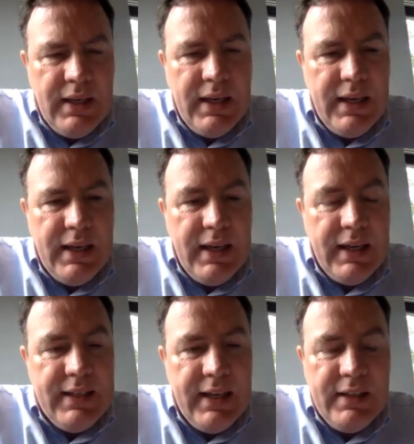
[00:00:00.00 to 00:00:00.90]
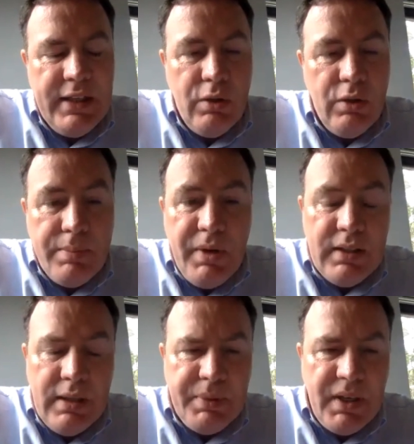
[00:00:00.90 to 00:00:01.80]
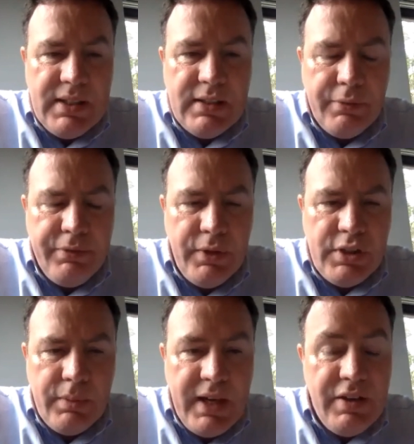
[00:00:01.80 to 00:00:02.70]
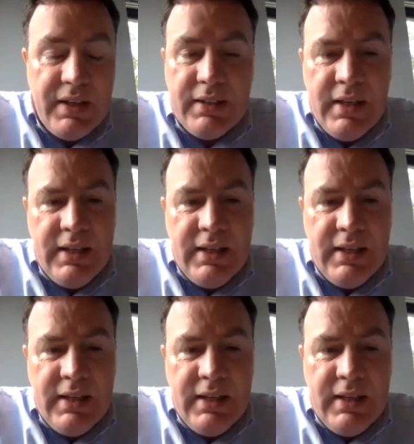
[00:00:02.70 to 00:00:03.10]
and then commodity prices are fluctuating.